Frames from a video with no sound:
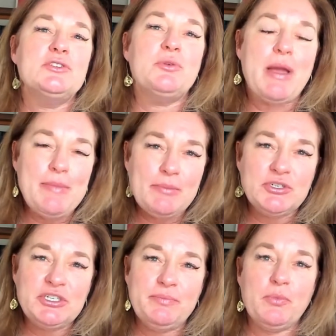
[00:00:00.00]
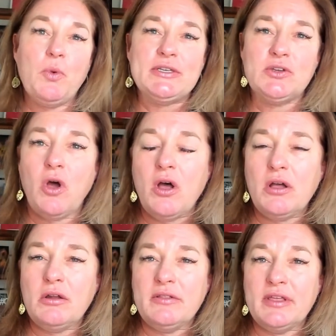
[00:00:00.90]
So my membership was
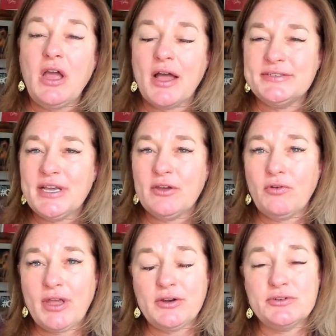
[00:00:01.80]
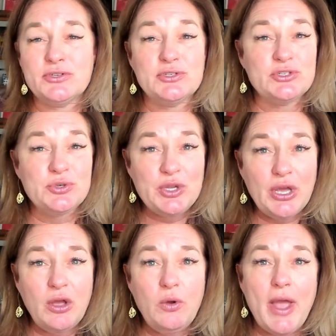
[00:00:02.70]
called the Content Creators
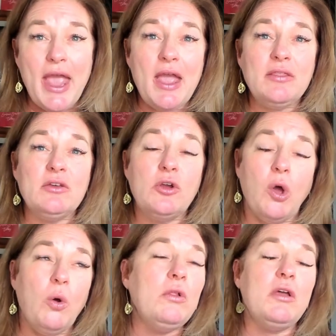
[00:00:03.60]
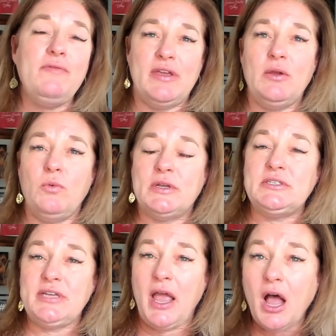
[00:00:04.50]
Studio, and the goal of it
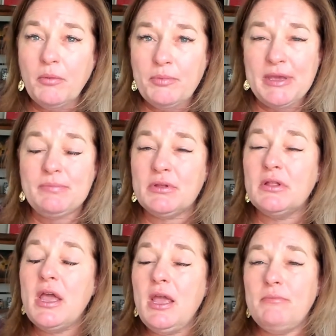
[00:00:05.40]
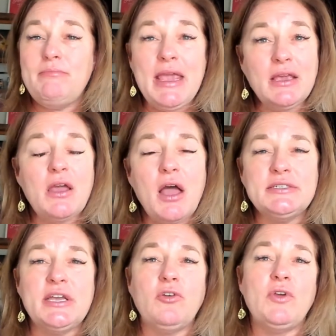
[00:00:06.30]
was to help people make
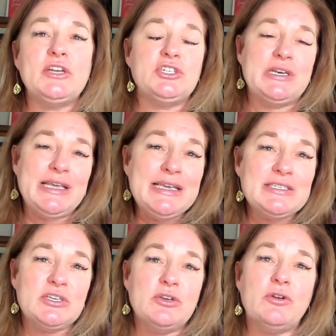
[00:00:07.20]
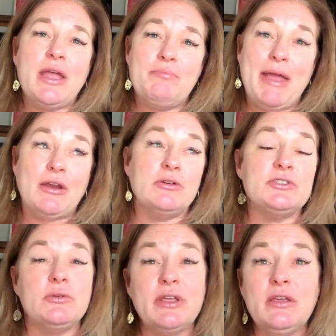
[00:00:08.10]
content creation easier and better so